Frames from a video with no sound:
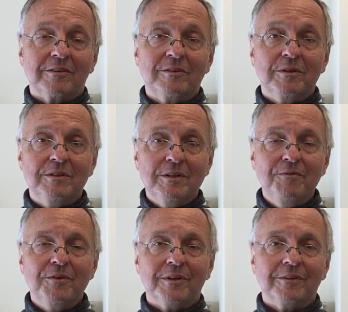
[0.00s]
us to a
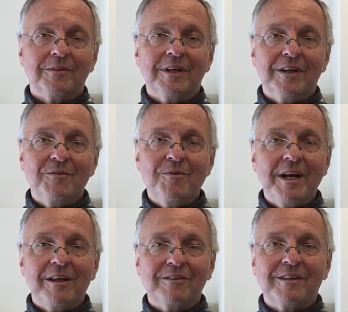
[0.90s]
different
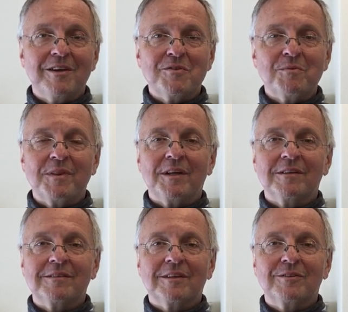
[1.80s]
radio station within
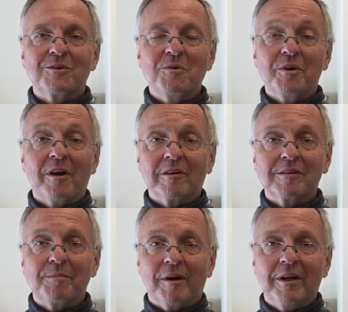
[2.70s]
us that's called our
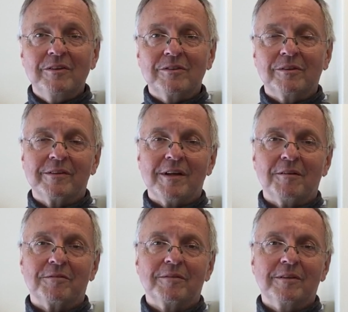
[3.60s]
experiential
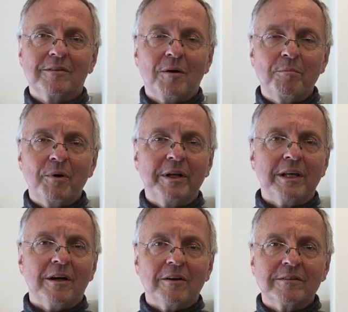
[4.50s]
self. It's our
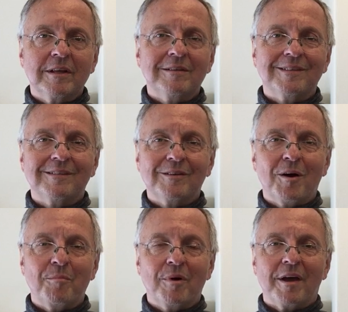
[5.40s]
body, our senses,
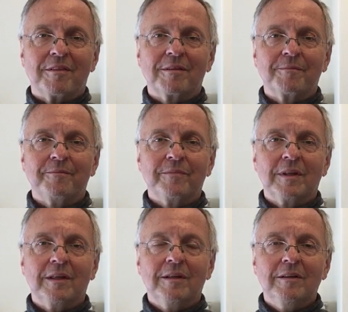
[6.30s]
our breath.
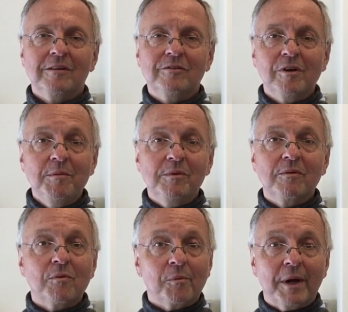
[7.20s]

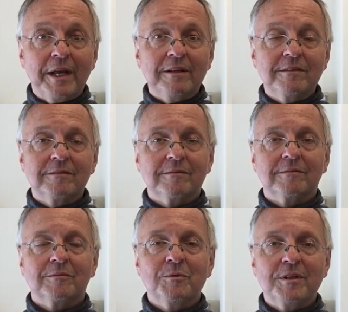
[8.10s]
Streams of awareness
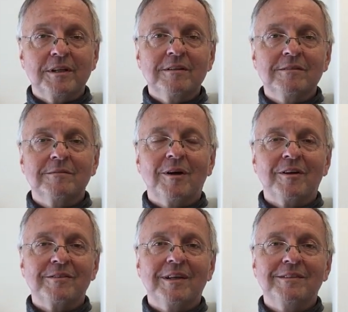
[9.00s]
within us,
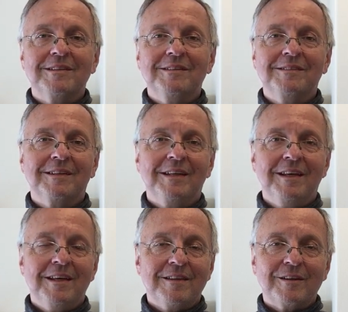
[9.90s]
our senses
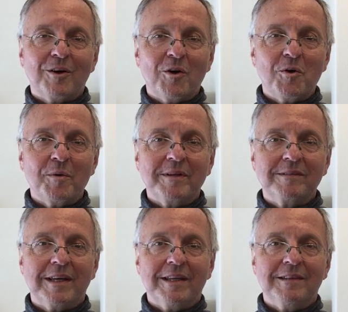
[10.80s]
that are
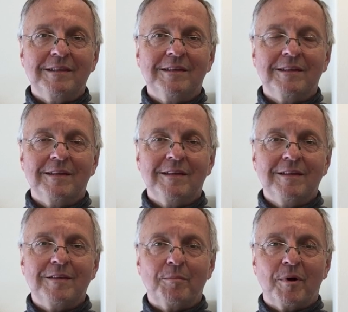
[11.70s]
always in
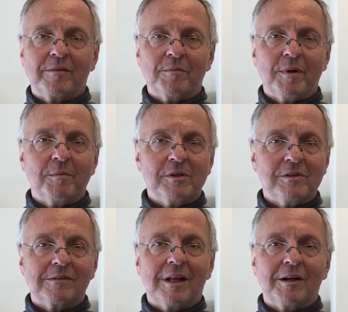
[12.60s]
the present moment,
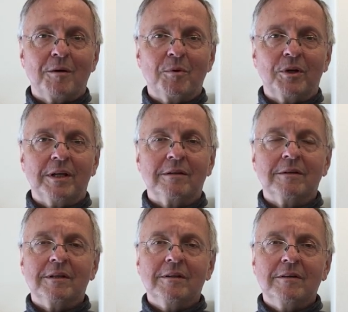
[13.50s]
just like our body,
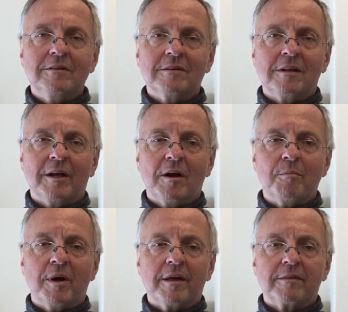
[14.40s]
just like
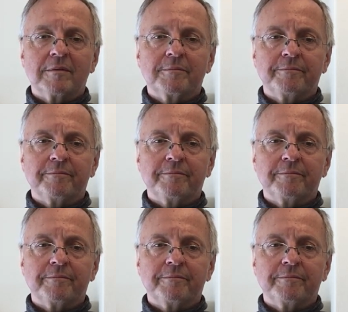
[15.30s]
our breath.